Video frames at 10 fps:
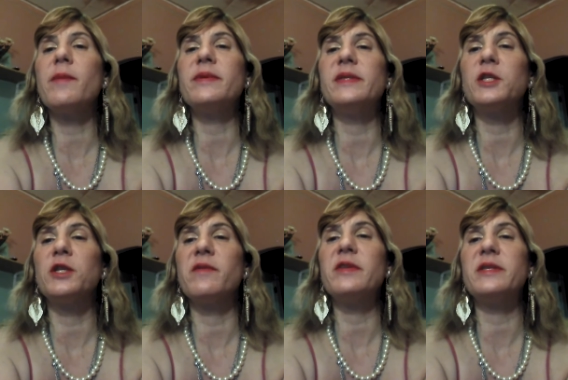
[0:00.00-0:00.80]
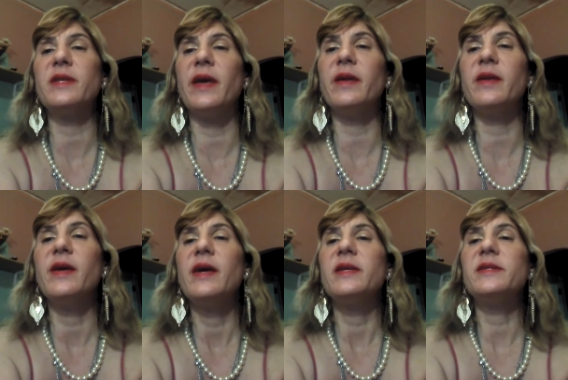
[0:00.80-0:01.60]
composition of the state,
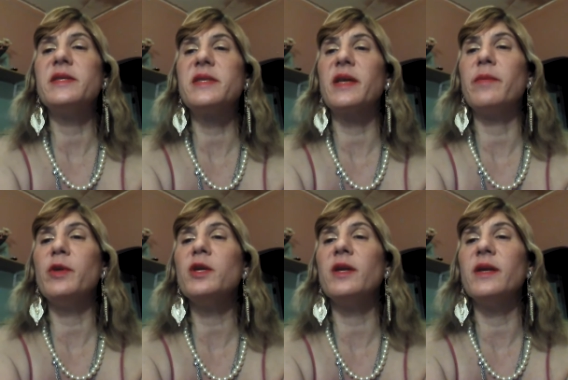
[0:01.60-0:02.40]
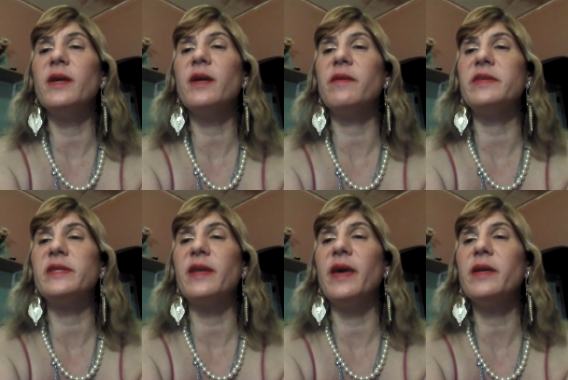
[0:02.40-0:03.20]
since the community of a
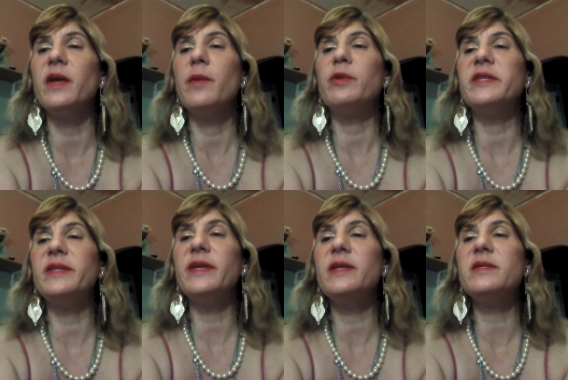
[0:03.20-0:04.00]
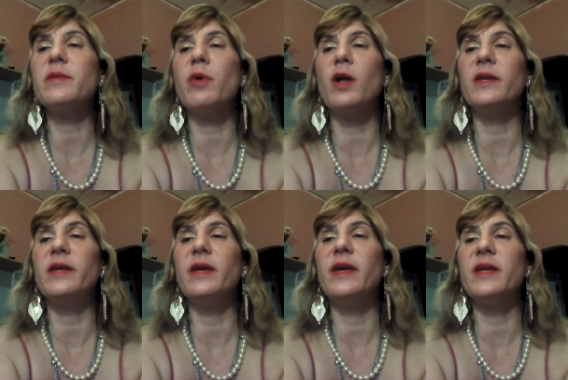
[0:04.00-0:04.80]
state precedes the
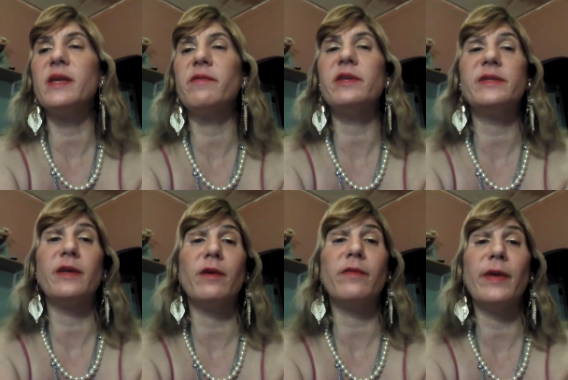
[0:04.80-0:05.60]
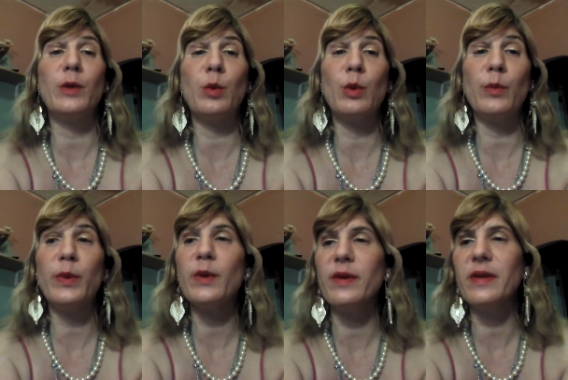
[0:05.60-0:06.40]
polity in and of itself, end quote,
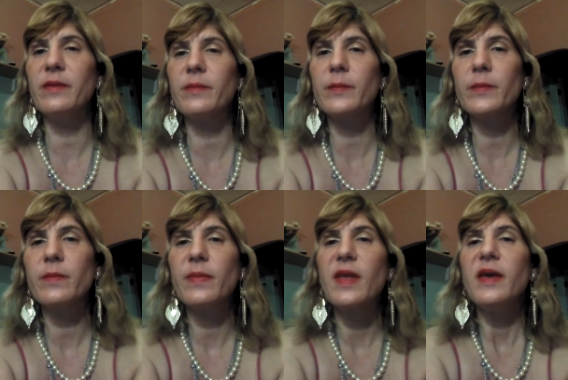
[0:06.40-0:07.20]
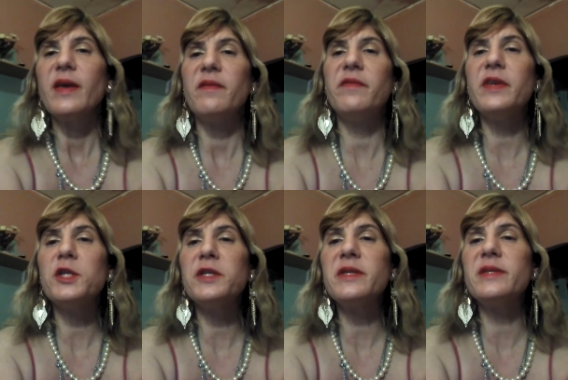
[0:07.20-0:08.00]
period.
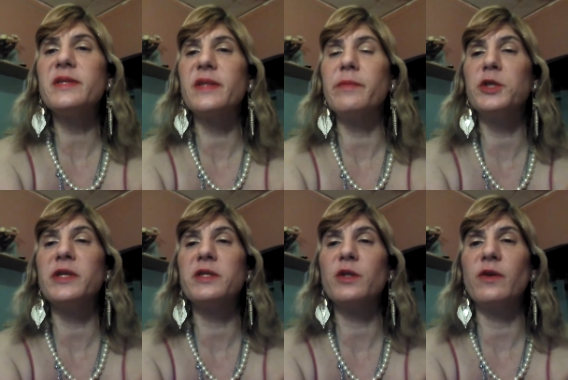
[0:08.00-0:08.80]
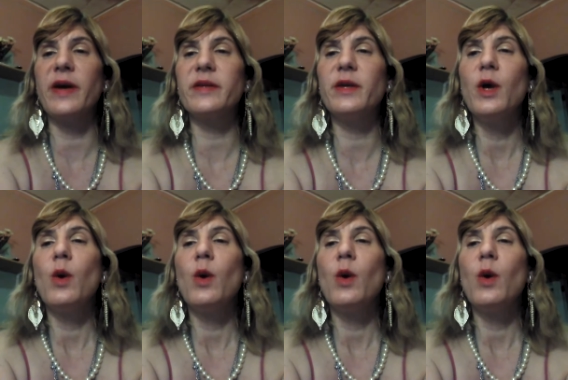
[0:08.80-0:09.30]
Fichte's assumption is correct.